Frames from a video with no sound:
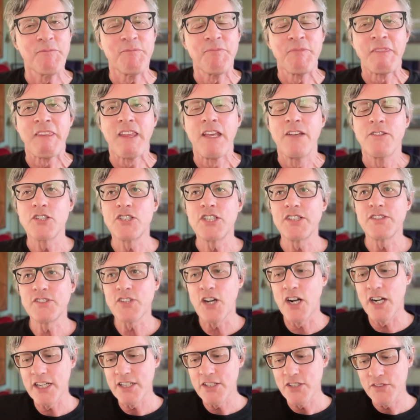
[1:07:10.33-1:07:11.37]
So she
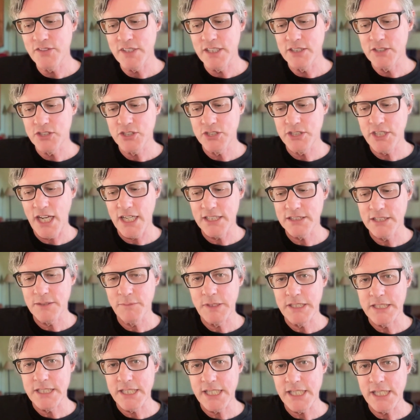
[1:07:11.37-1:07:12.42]
started using
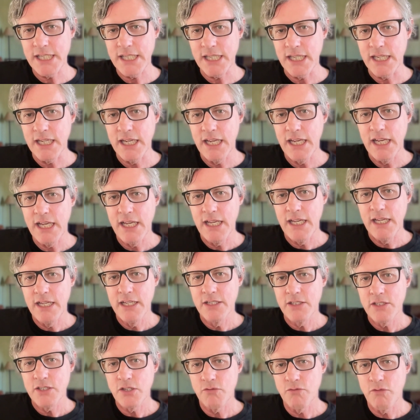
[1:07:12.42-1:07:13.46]
ChatGPT
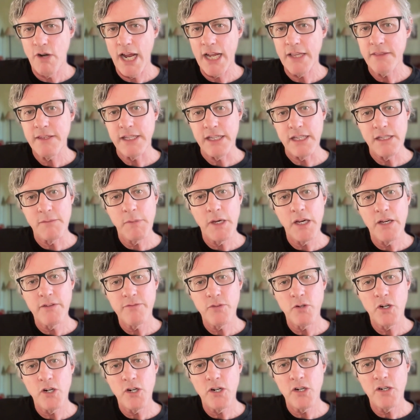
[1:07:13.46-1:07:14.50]
to write the email
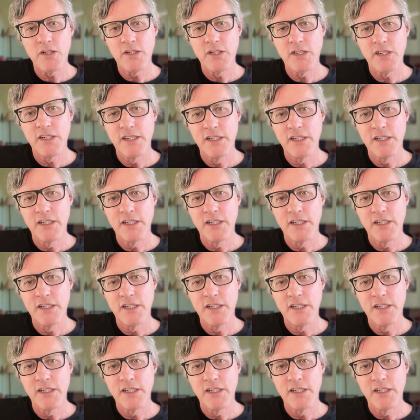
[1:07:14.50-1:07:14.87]
for her. Yeah.